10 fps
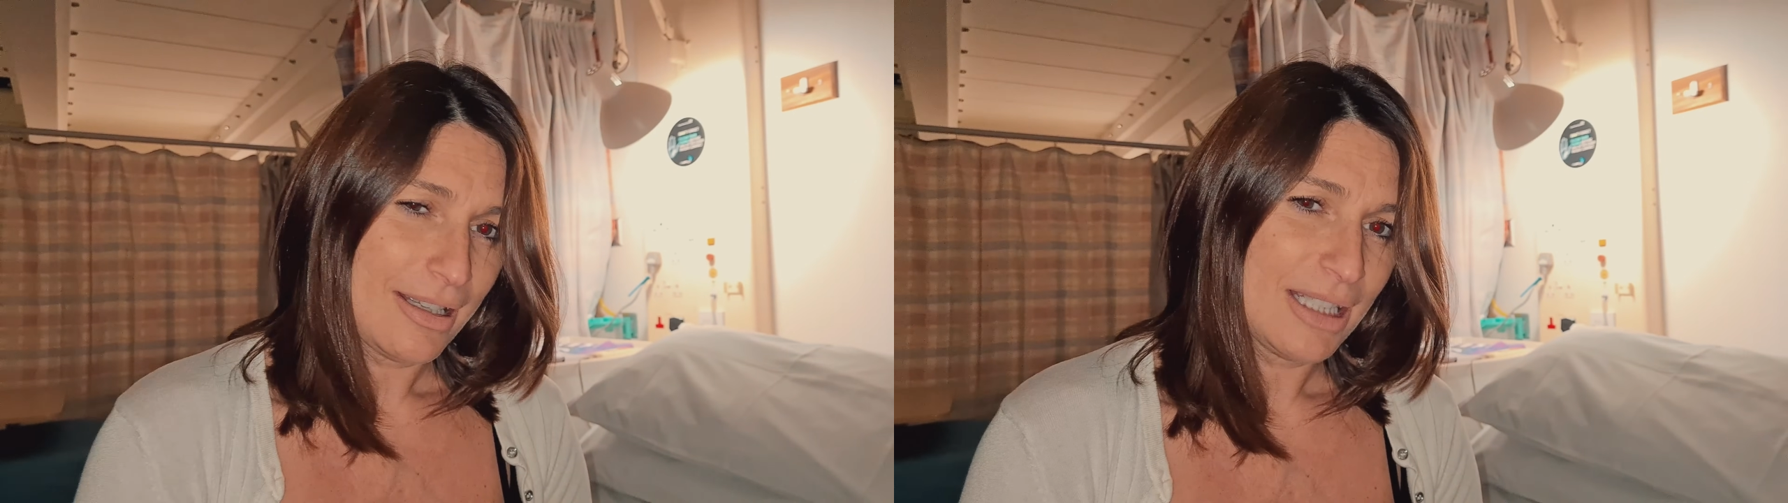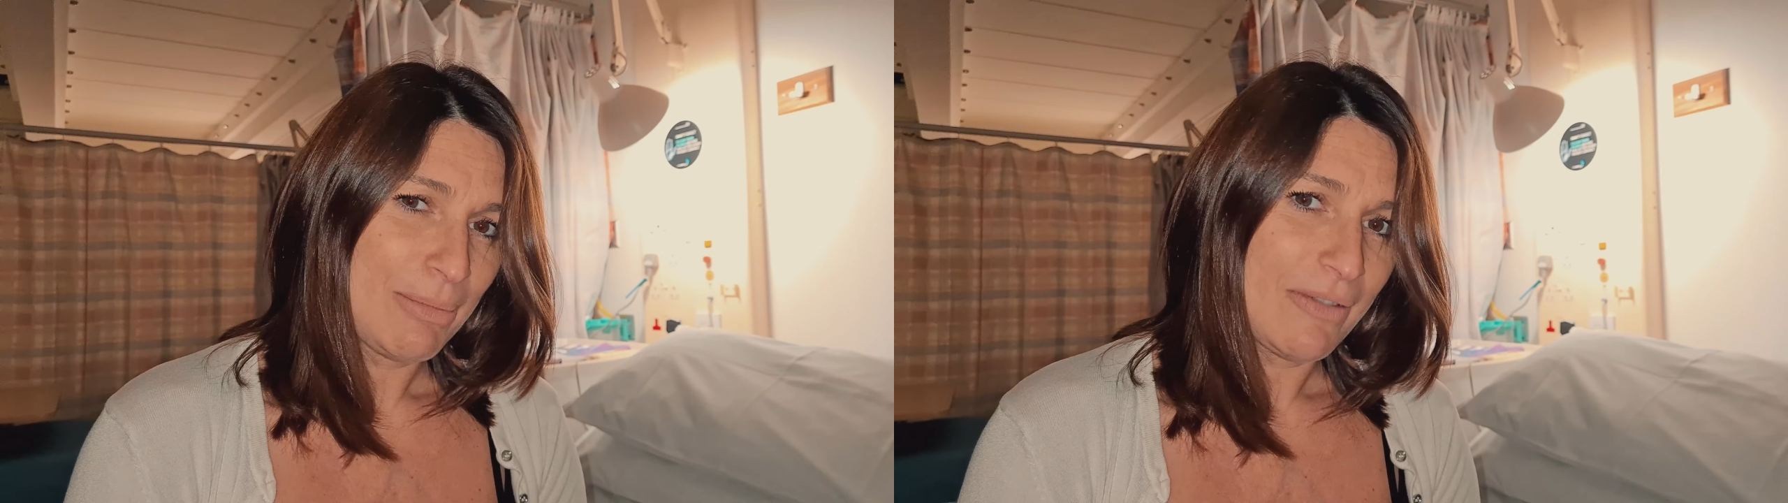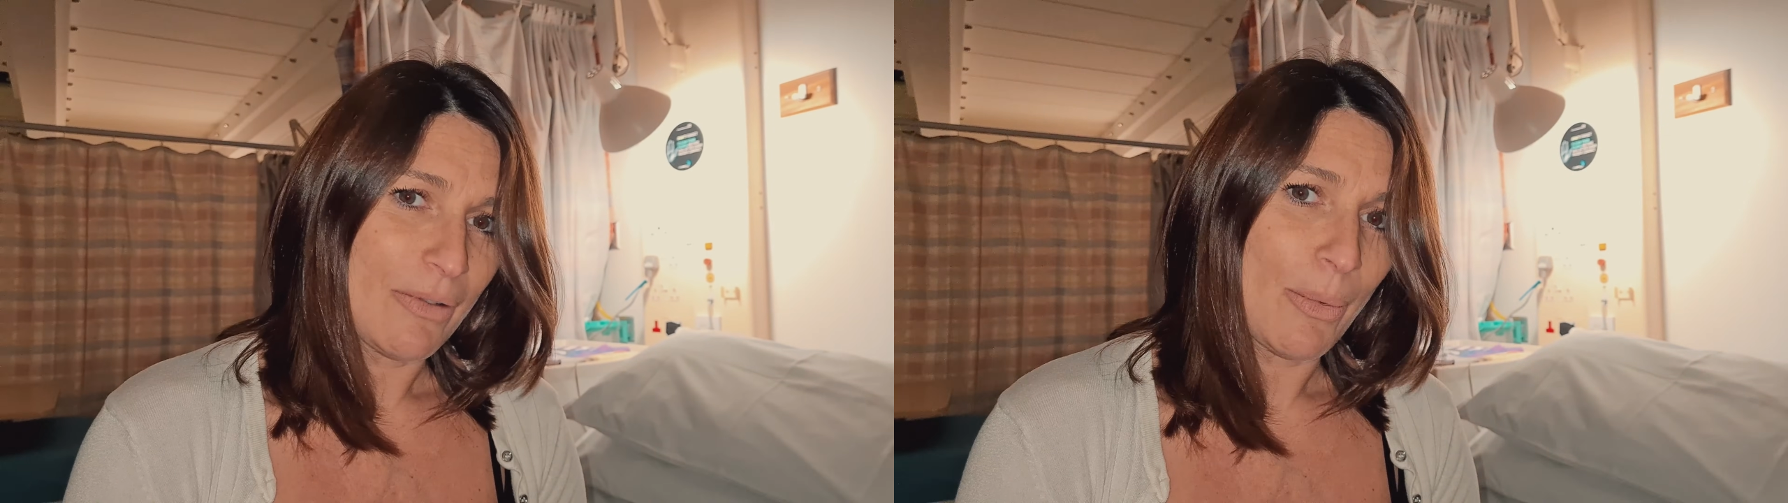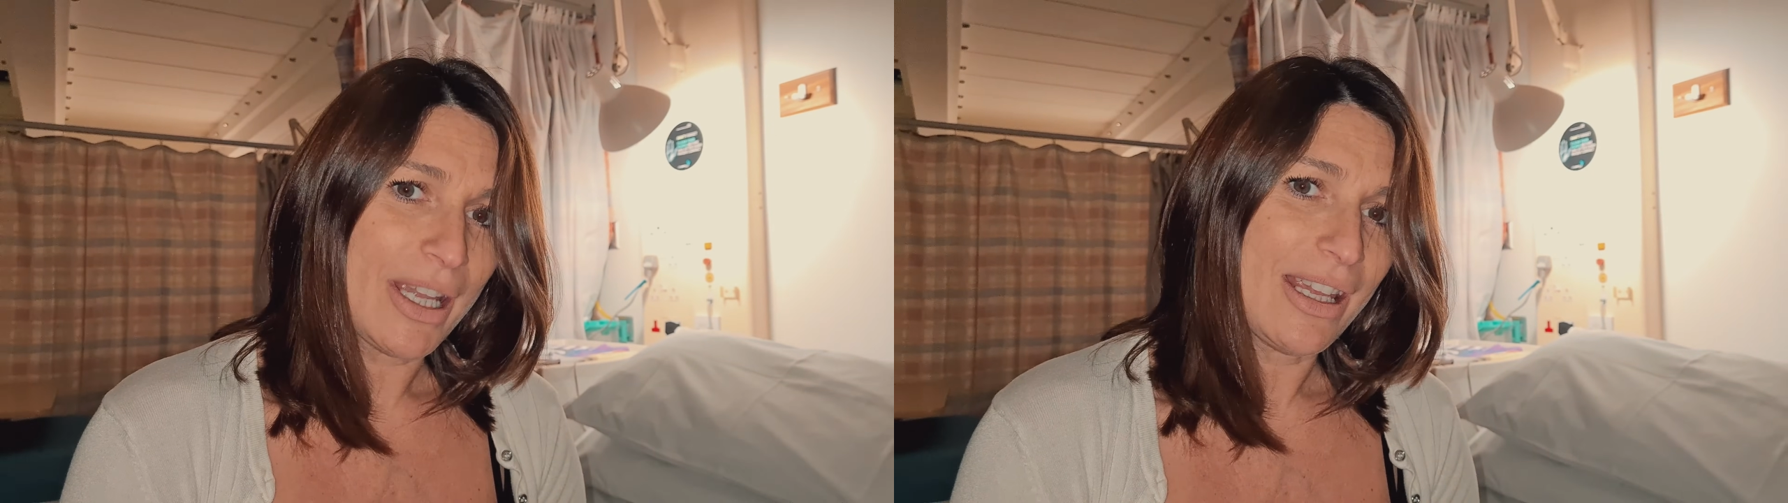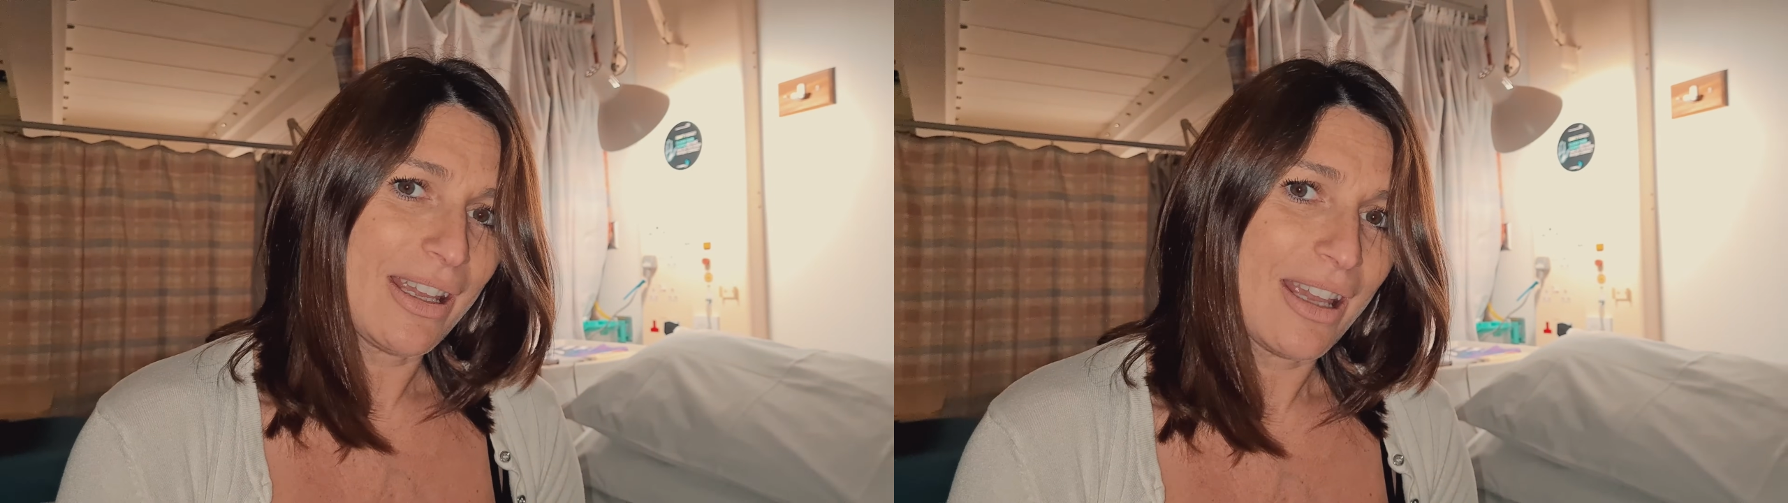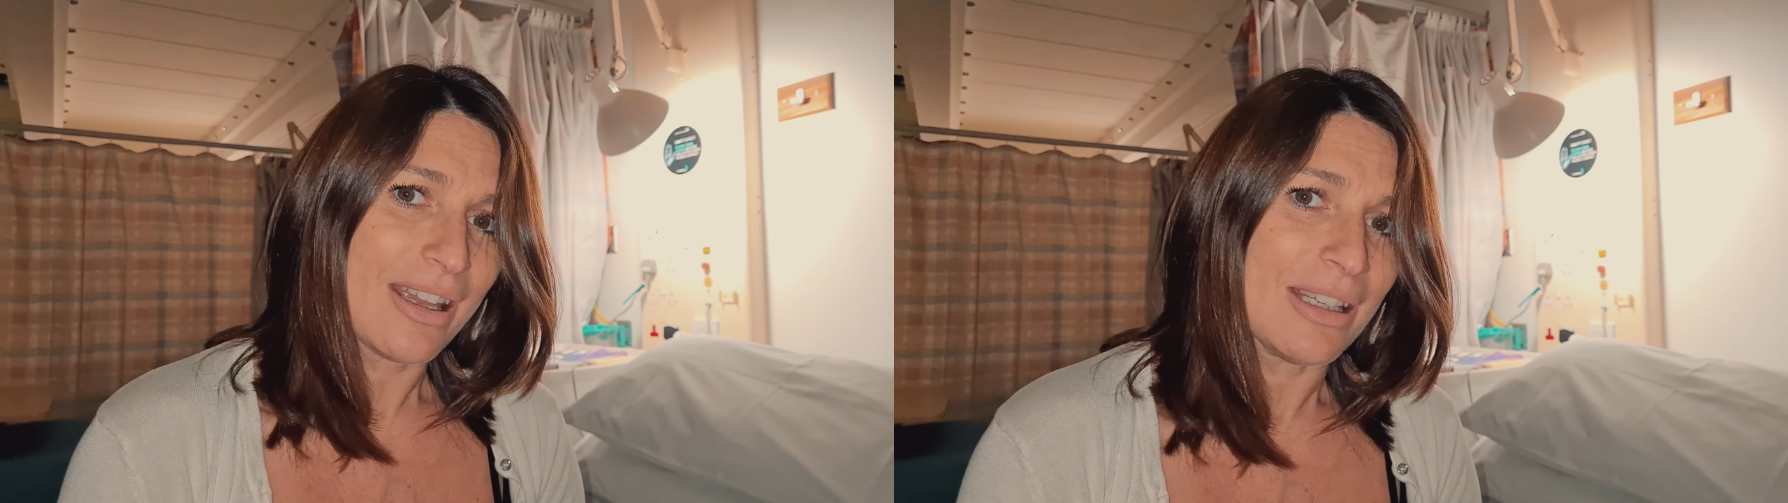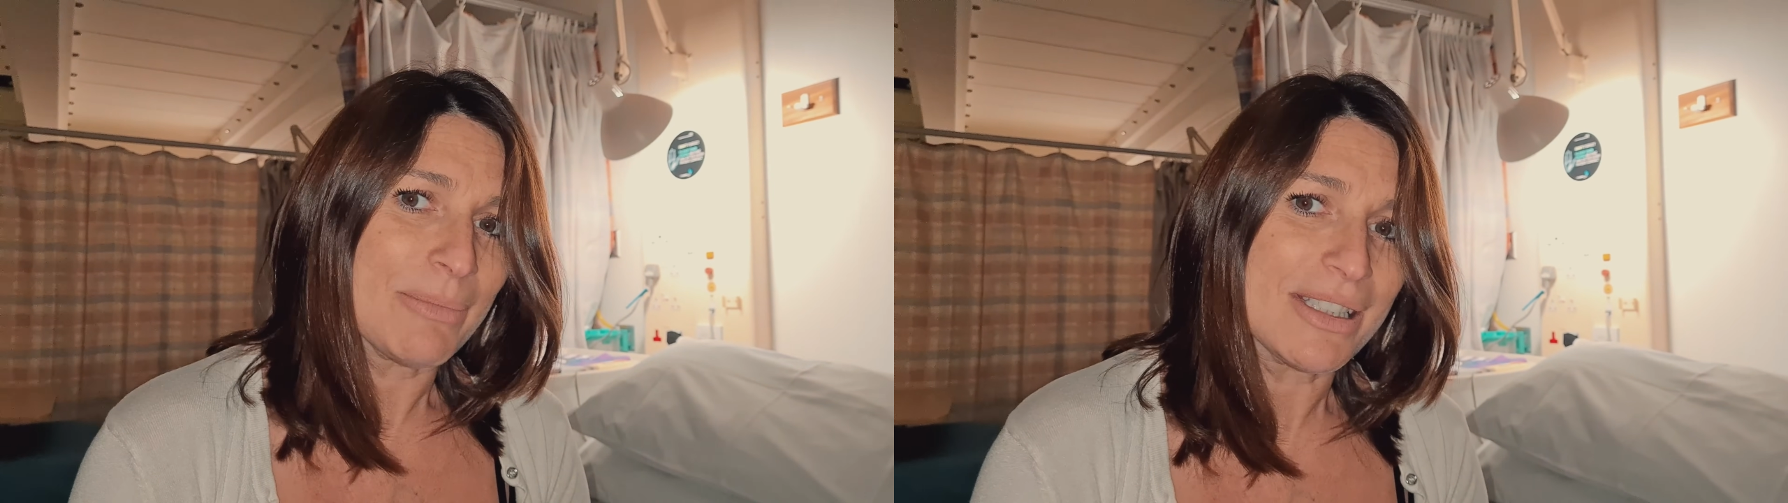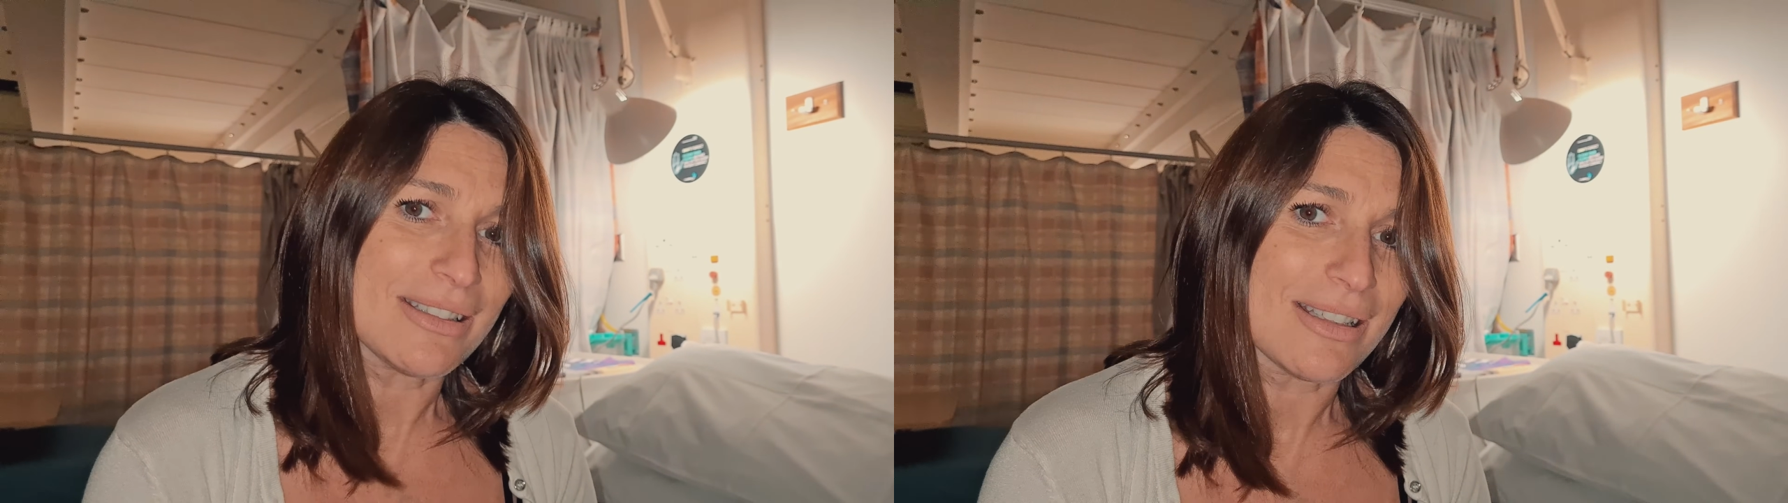it's a bit of a waiting game,
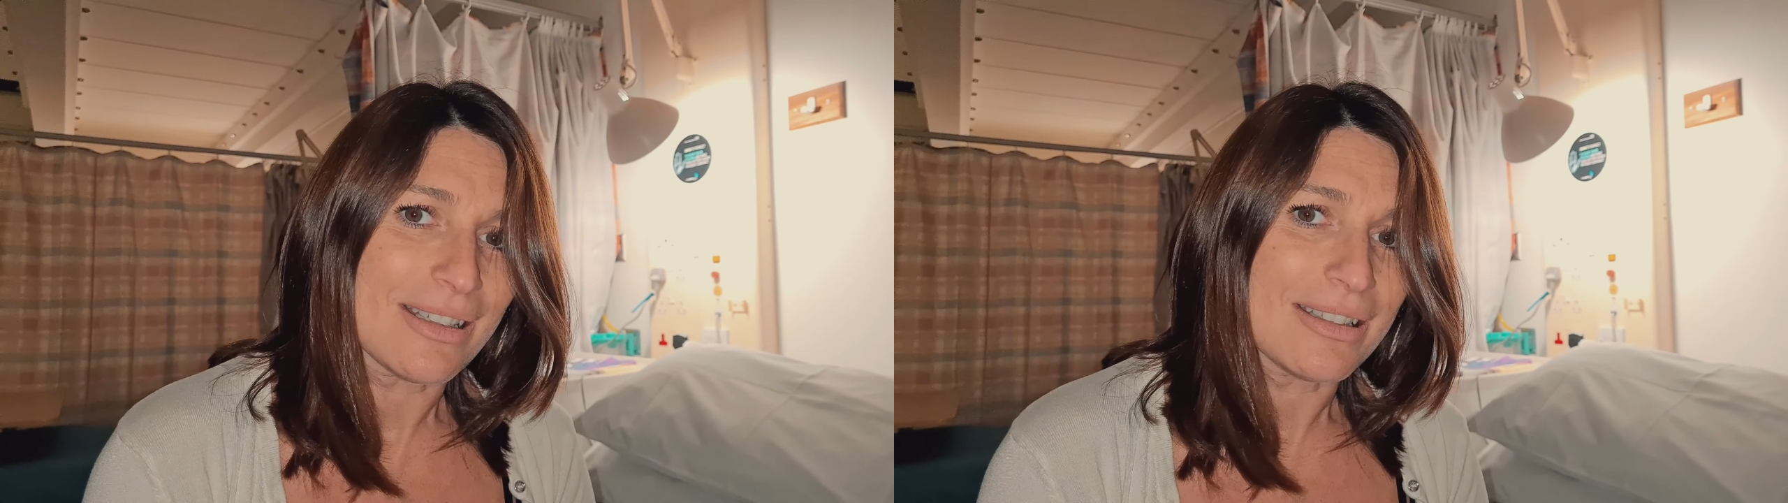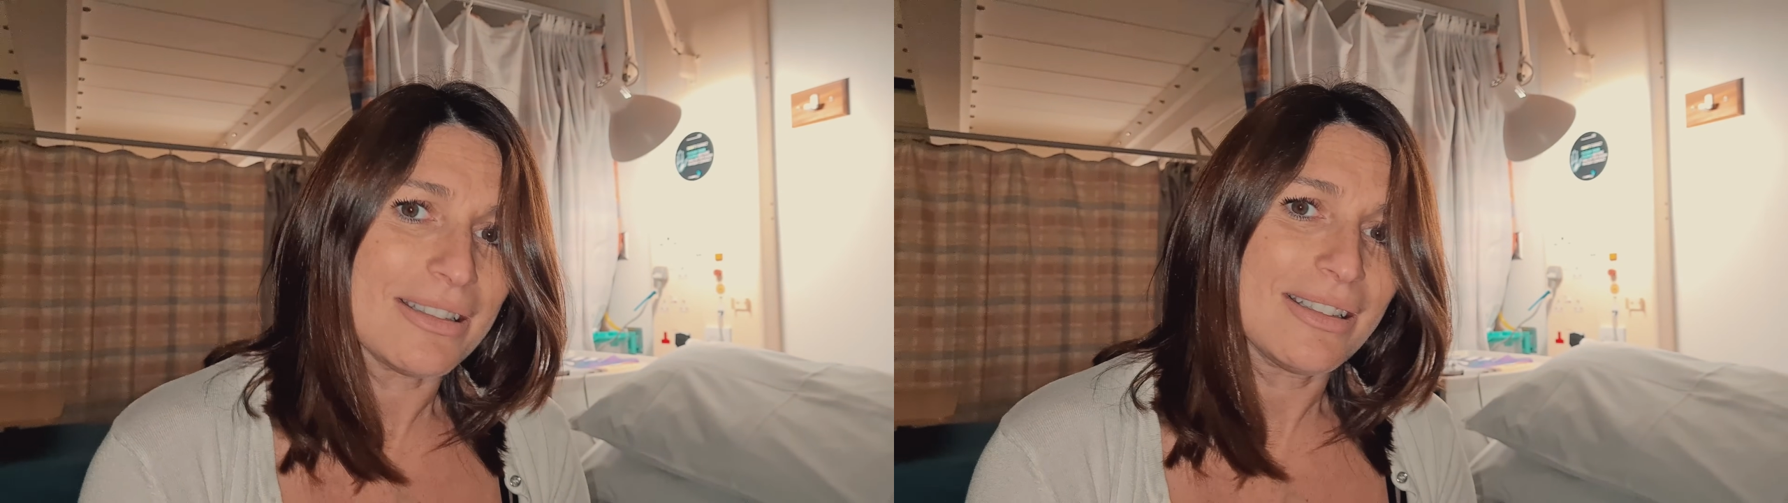isn't it?